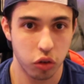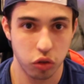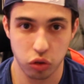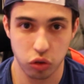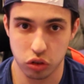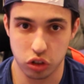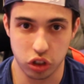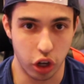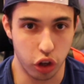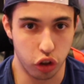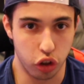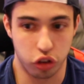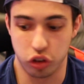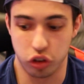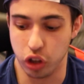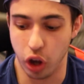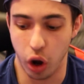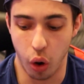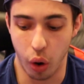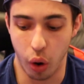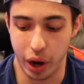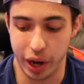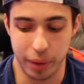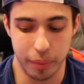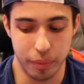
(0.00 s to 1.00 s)
just
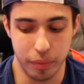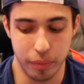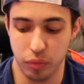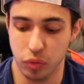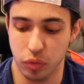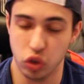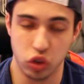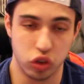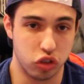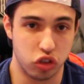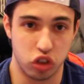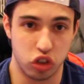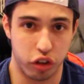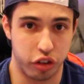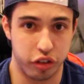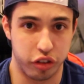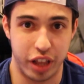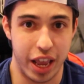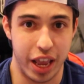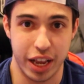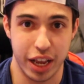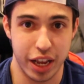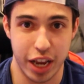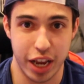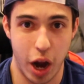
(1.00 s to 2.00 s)

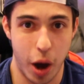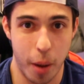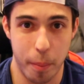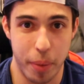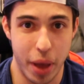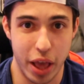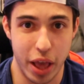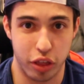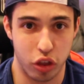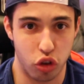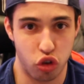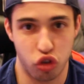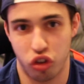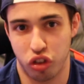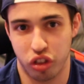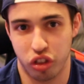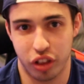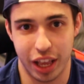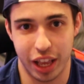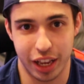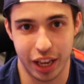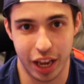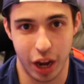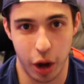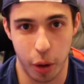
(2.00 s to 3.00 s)
taking care
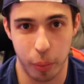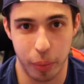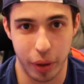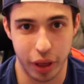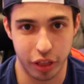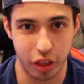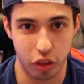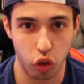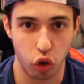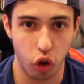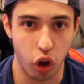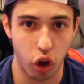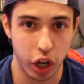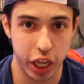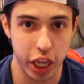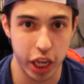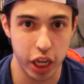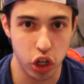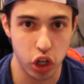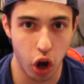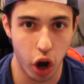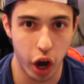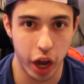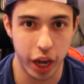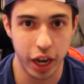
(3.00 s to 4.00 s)
of business, looking
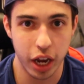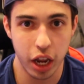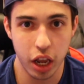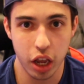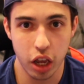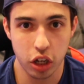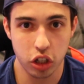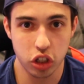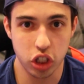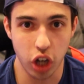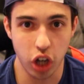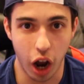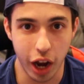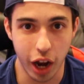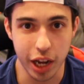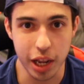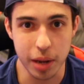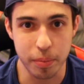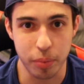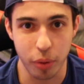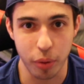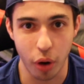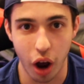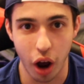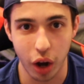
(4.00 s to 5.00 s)
good. Johnny
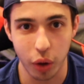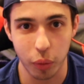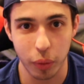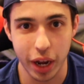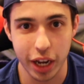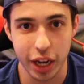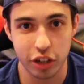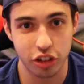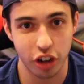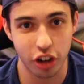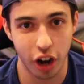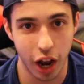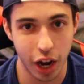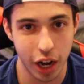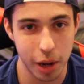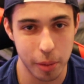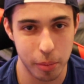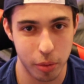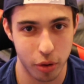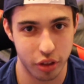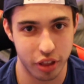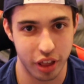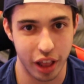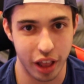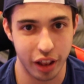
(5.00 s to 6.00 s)
Broadway, Johnny
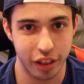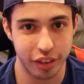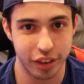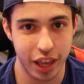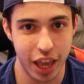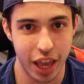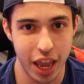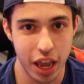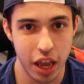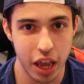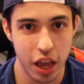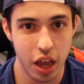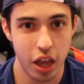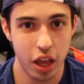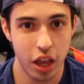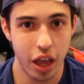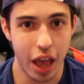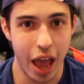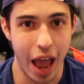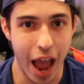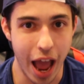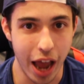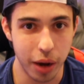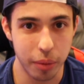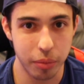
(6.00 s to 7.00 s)
Brzezinski
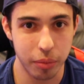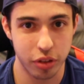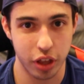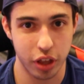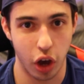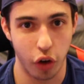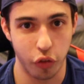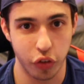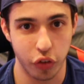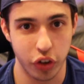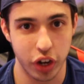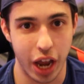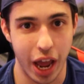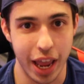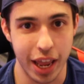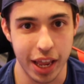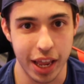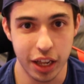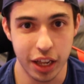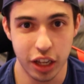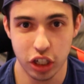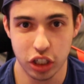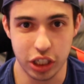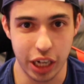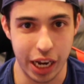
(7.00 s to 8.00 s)
had himself a night.
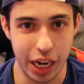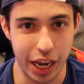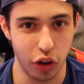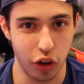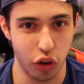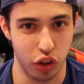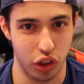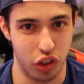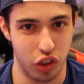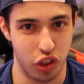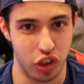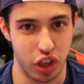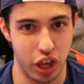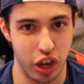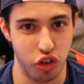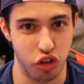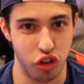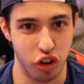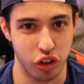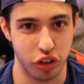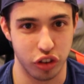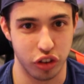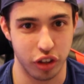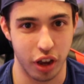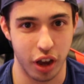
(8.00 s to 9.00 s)
Jake
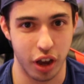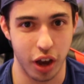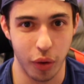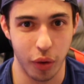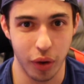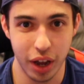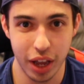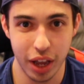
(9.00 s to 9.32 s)
LeCision too.